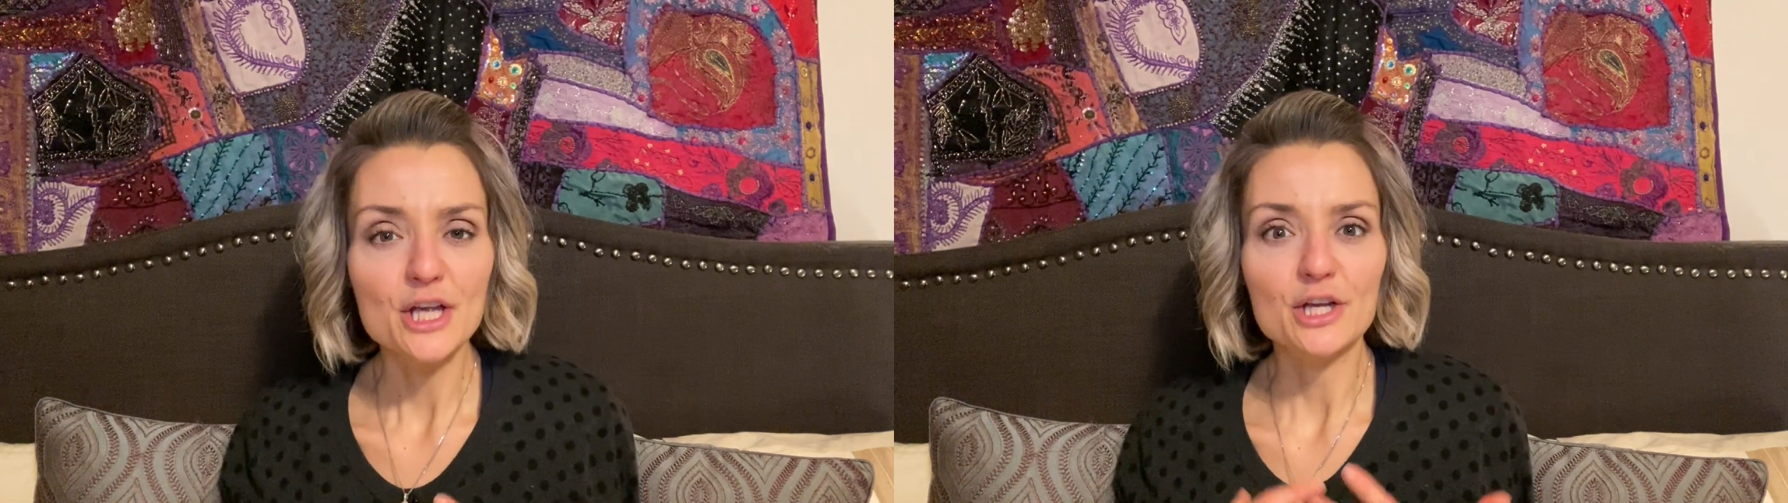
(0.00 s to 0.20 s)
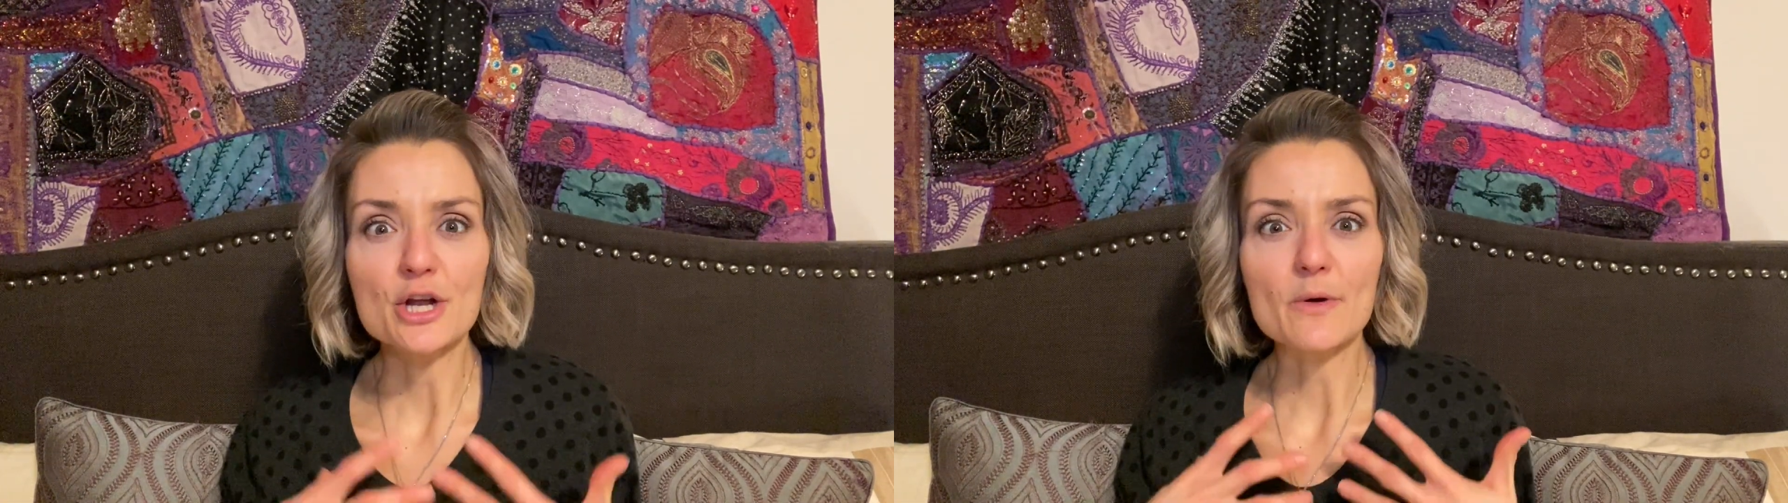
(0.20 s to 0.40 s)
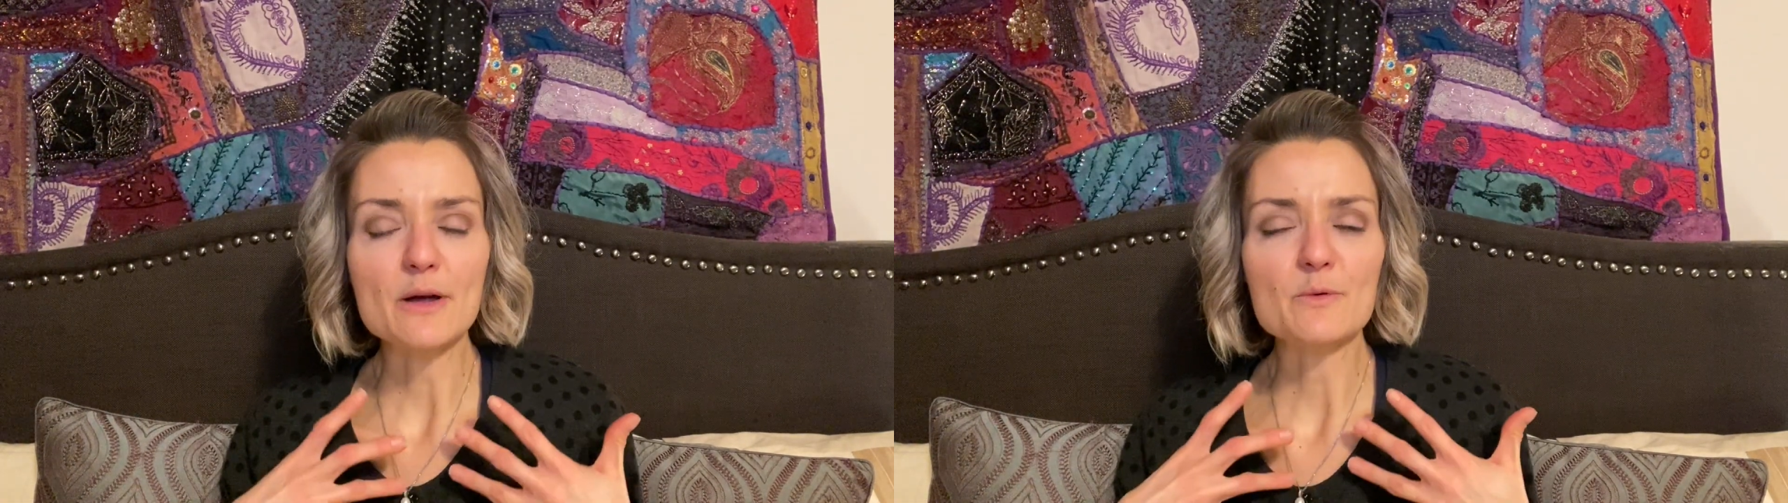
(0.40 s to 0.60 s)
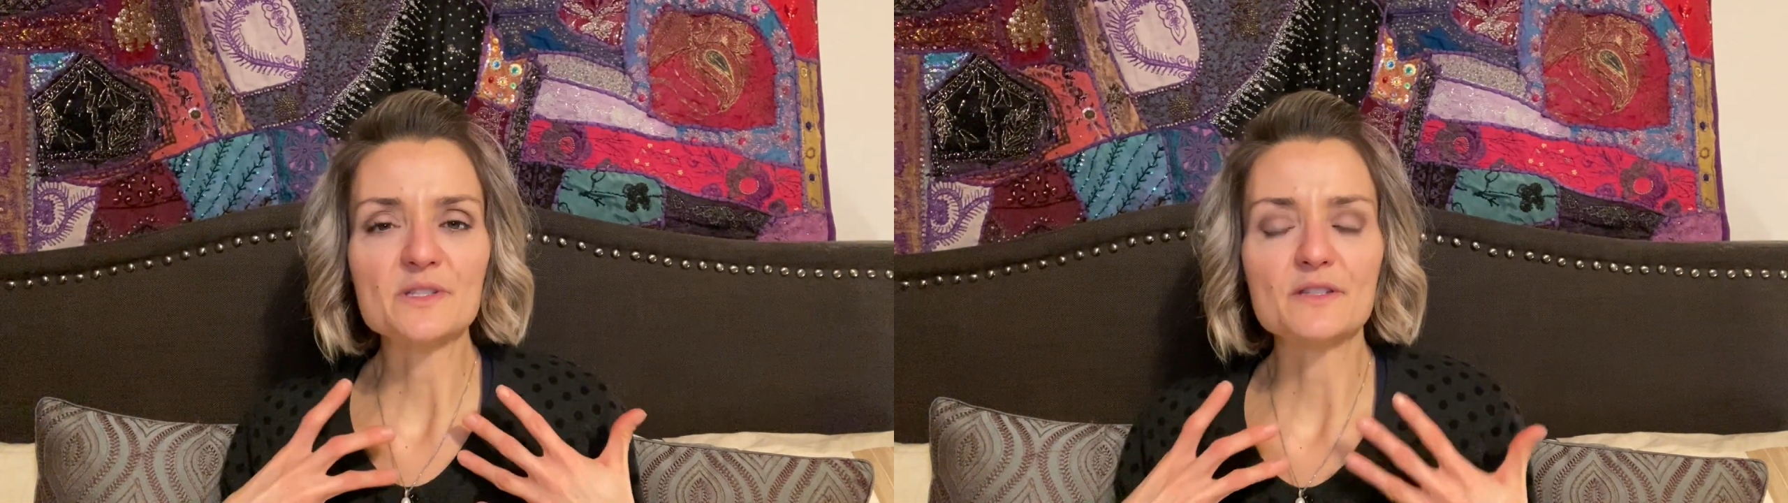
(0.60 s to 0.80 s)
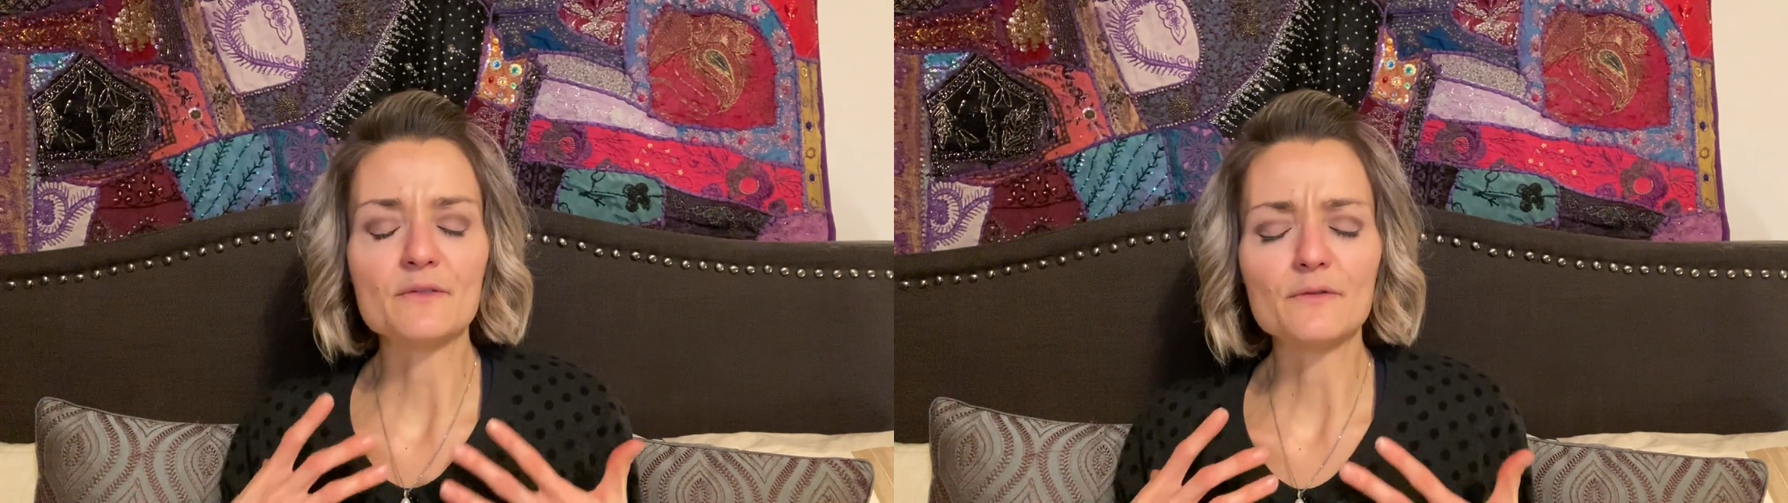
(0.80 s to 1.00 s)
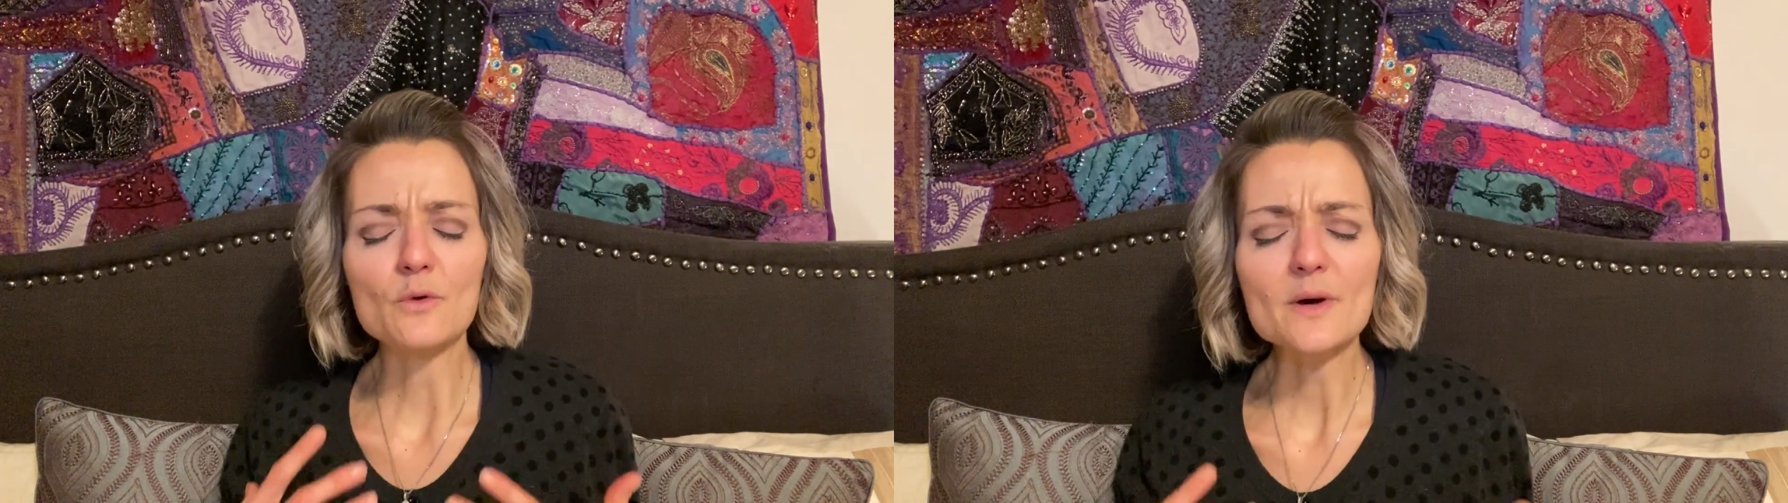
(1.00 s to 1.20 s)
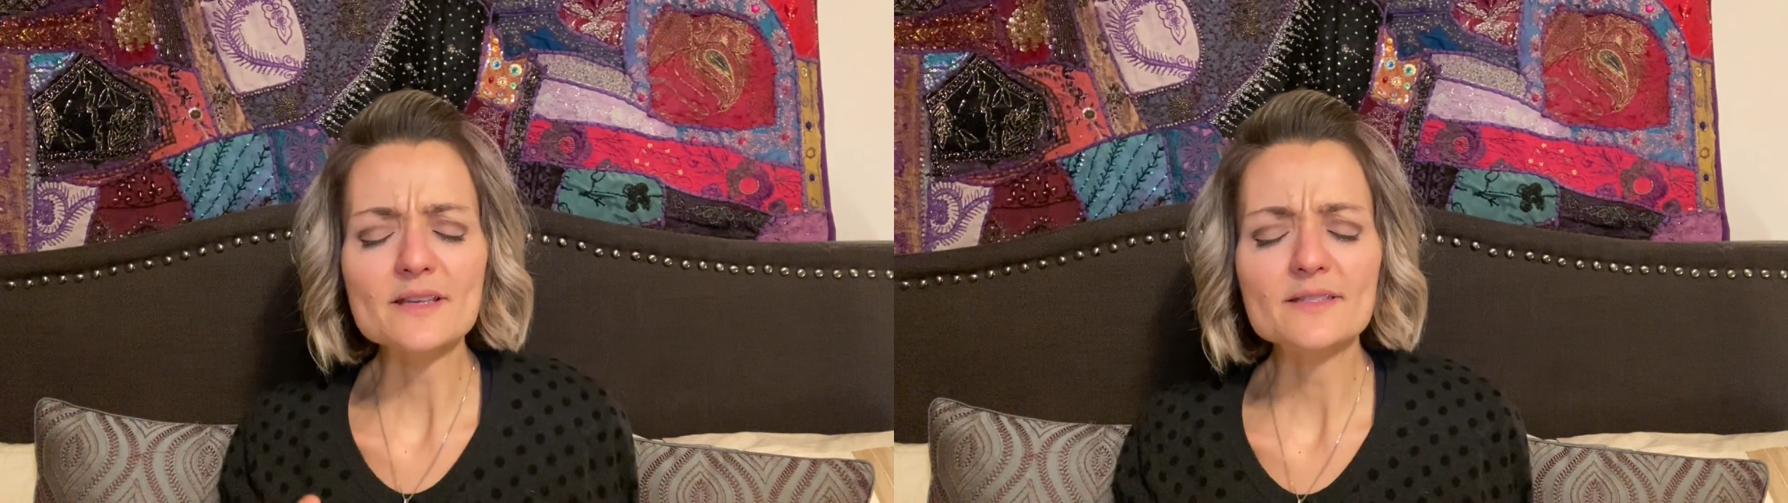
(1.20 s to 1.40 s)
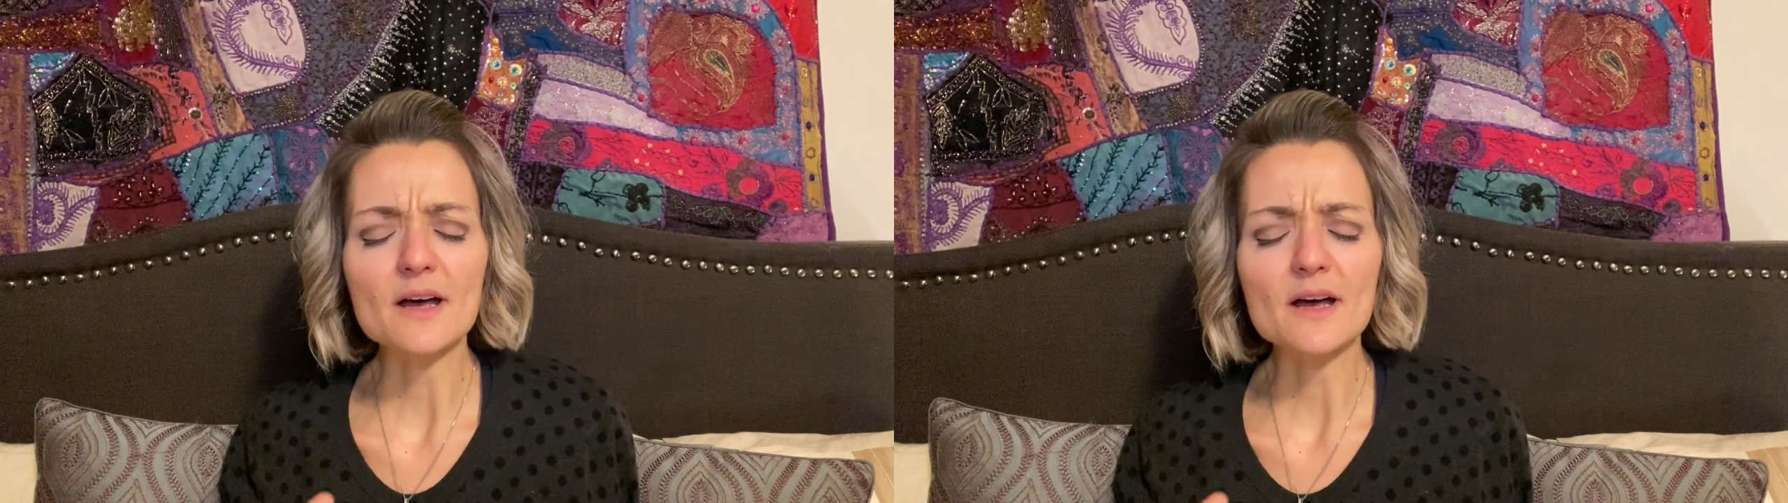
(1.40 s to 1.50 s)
You know, it was the voice